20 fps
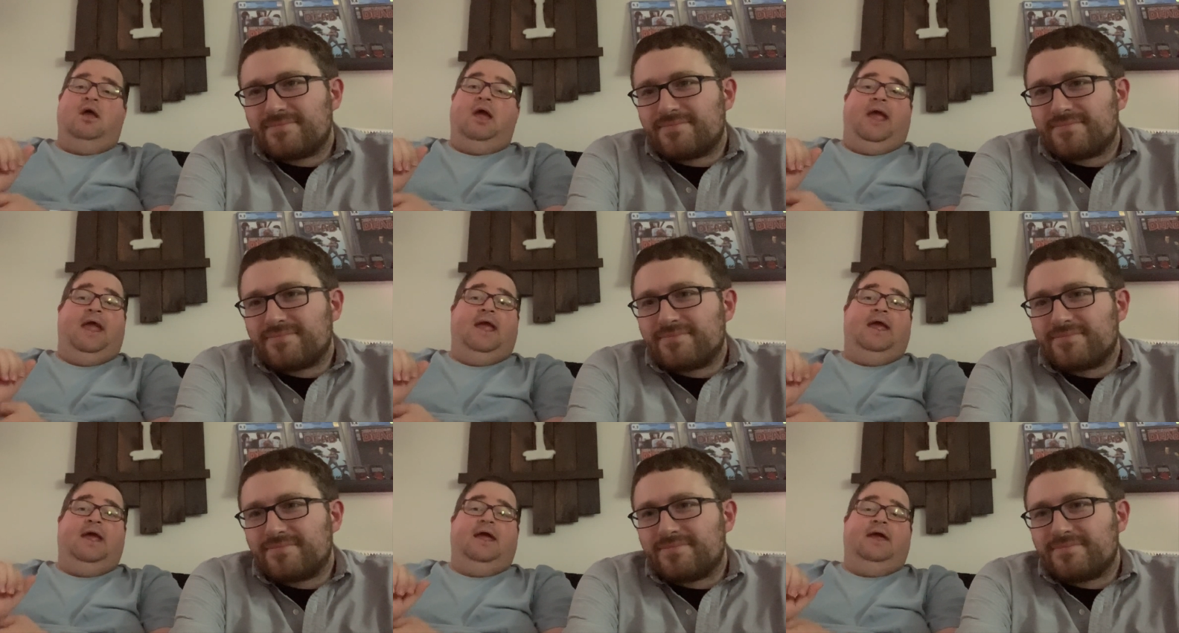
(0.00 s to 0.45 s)

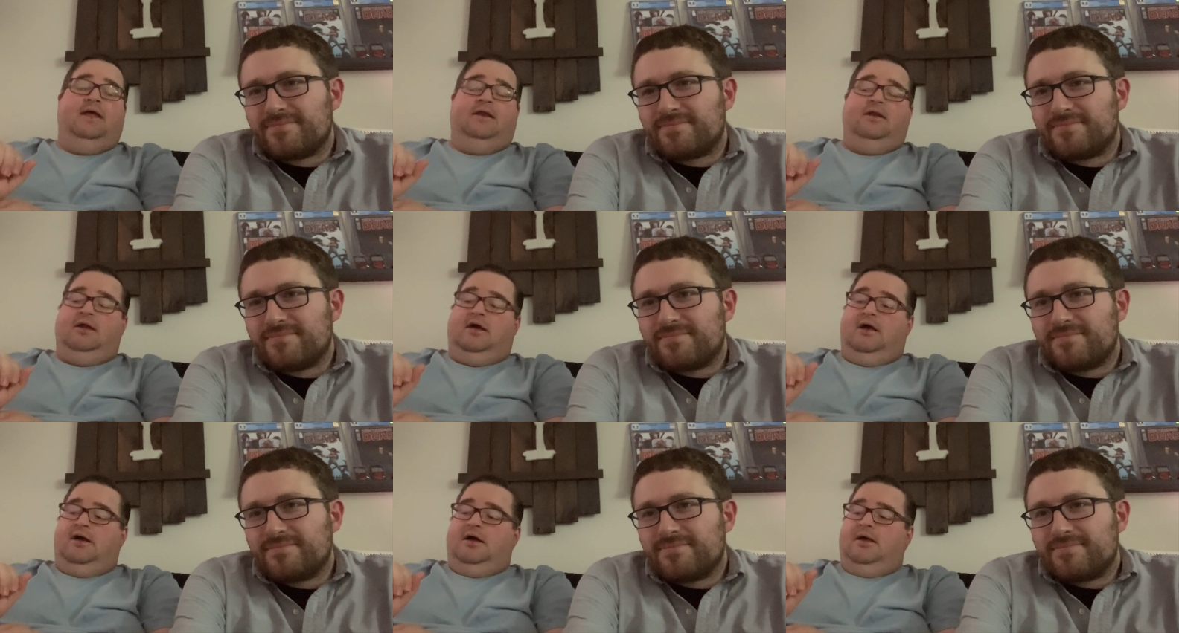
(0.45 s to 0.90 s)

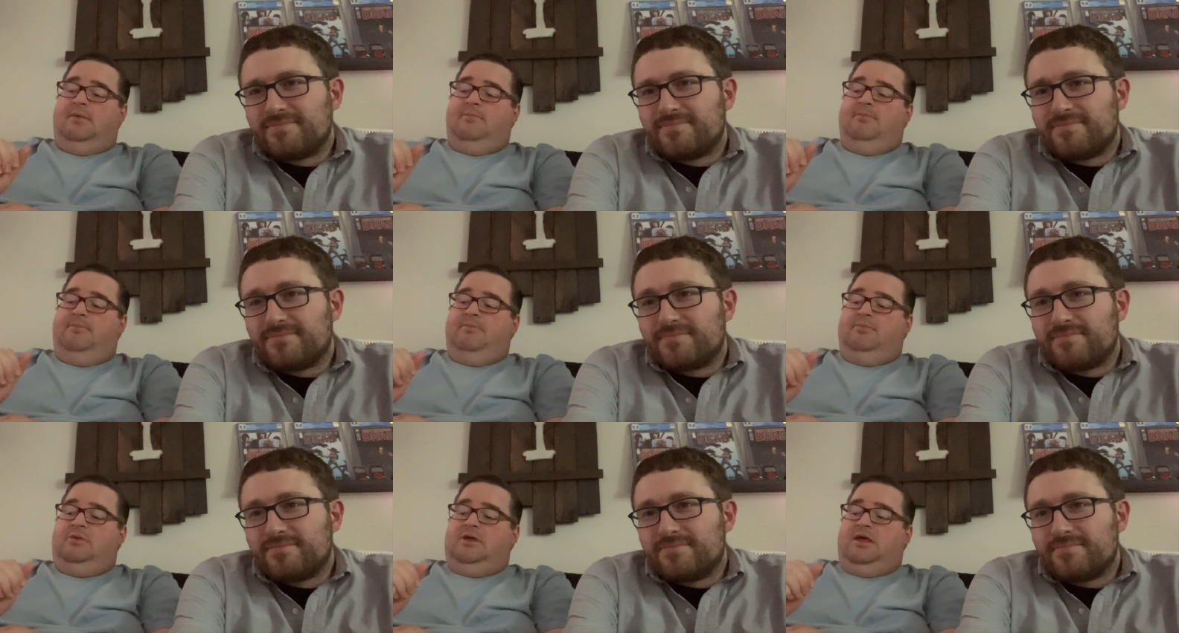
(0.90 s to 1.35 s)
Speaker 1: And uh,
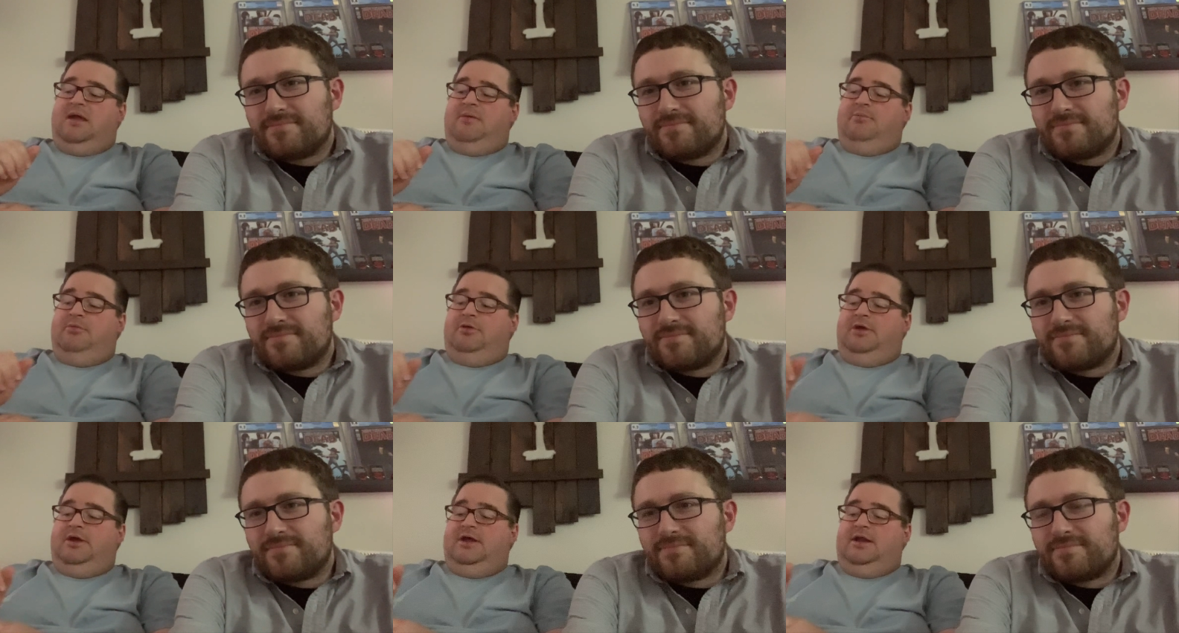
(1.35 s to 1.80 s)

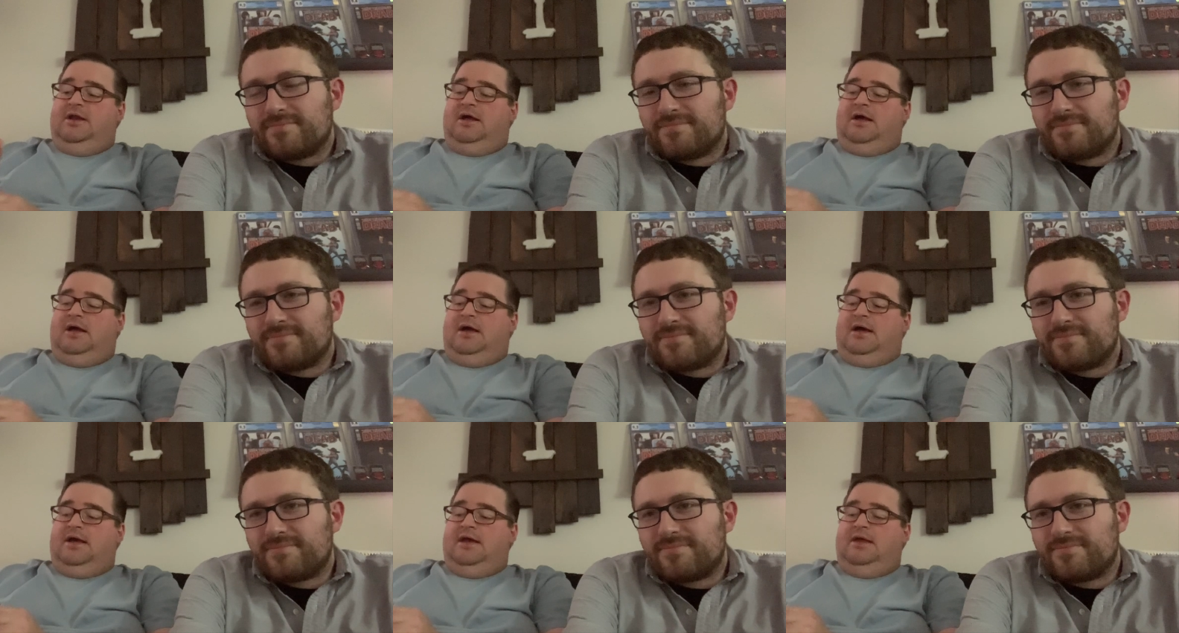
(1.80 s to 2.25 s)
Kimberly and
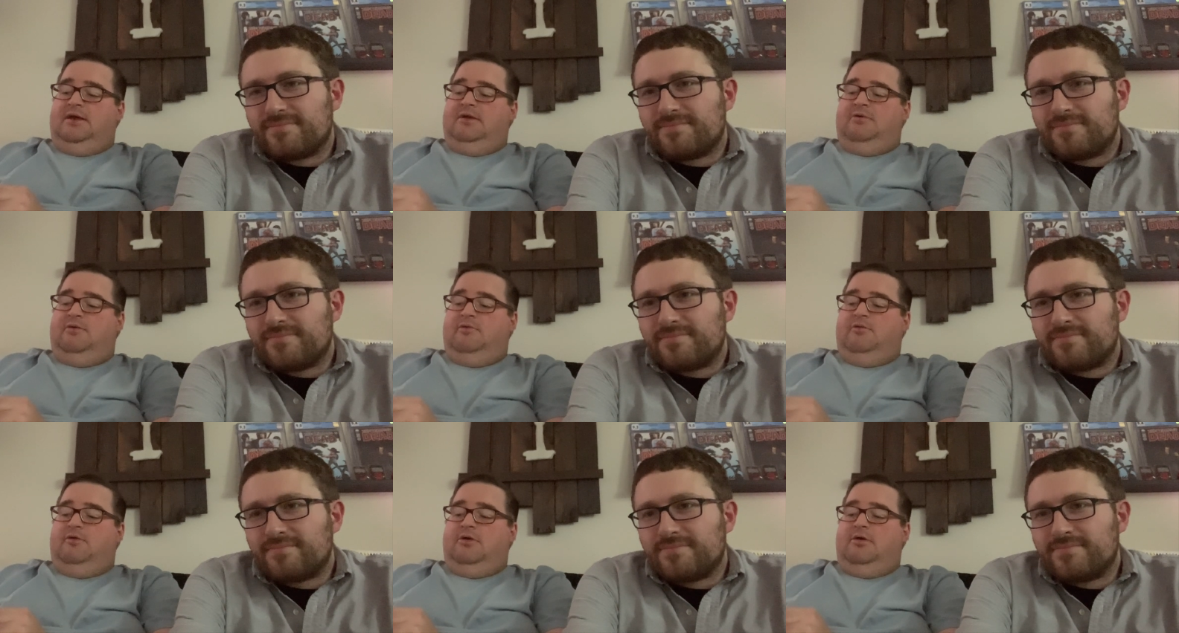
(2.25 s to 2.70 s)
I
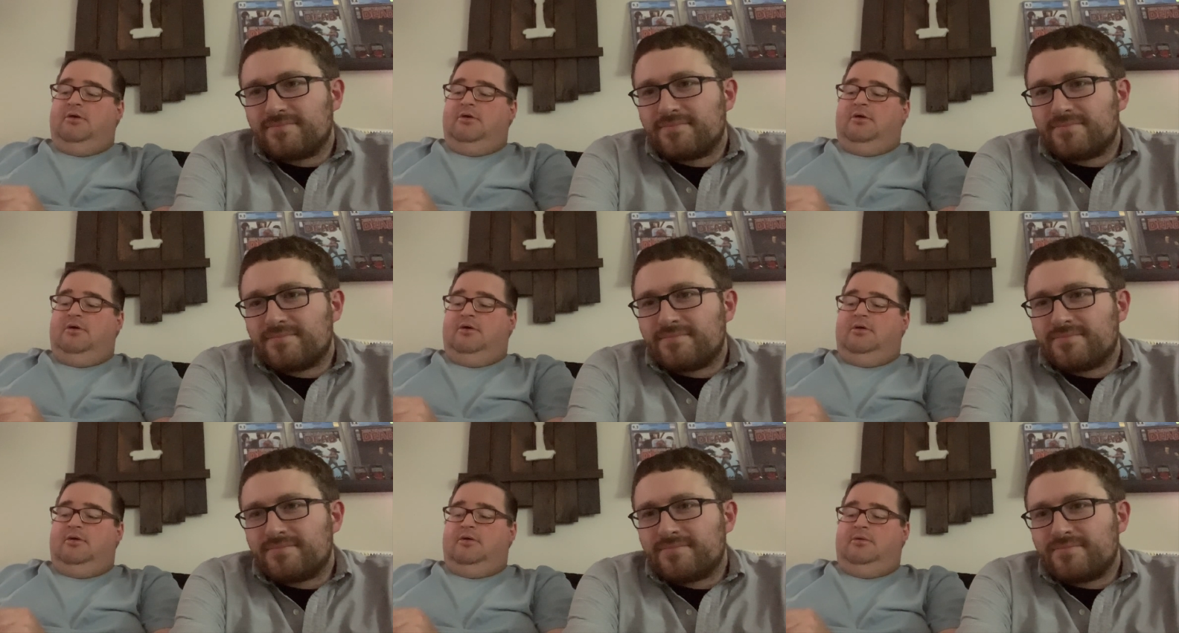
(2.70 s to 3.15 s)

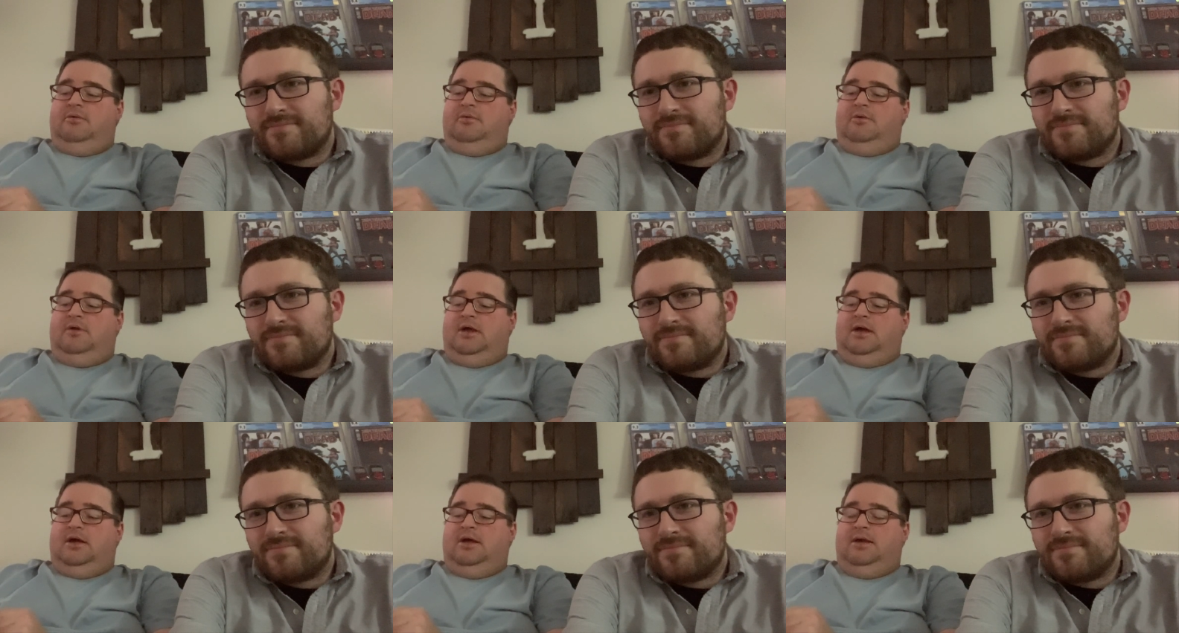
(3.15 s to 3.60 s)
were,
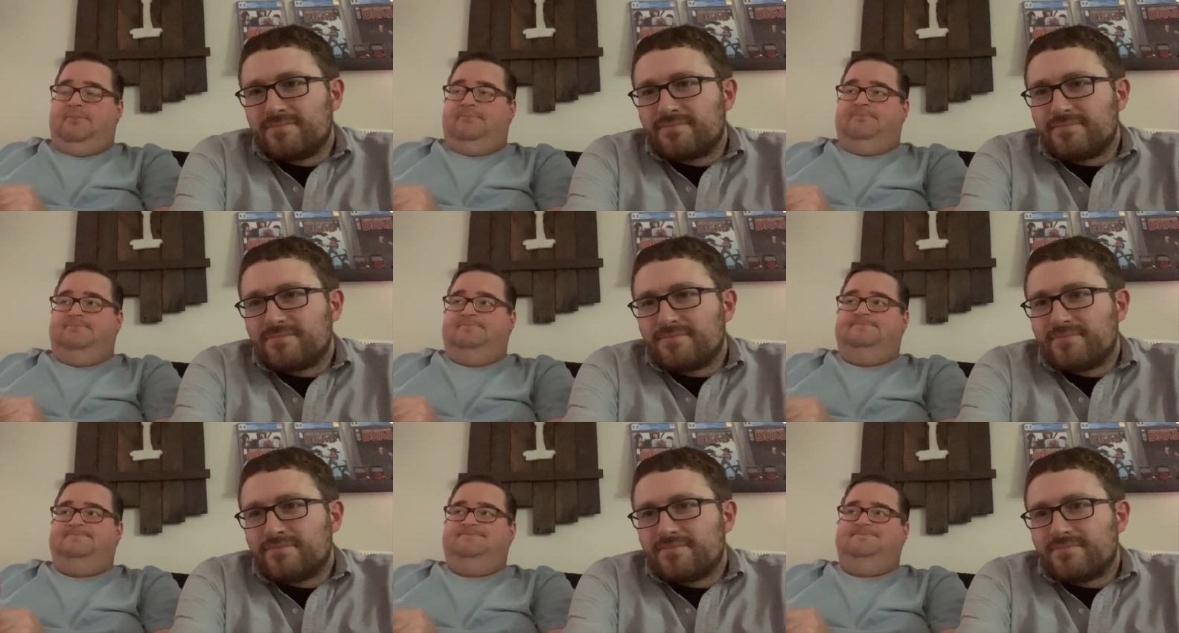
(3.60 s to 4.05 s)

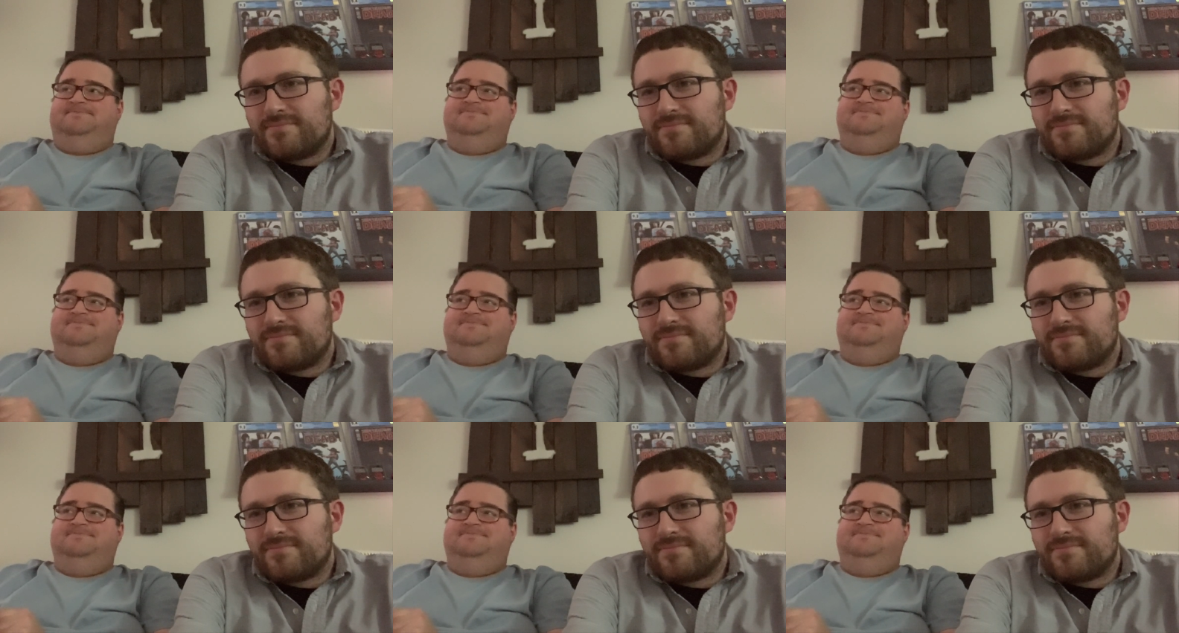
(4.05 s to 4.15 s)
um,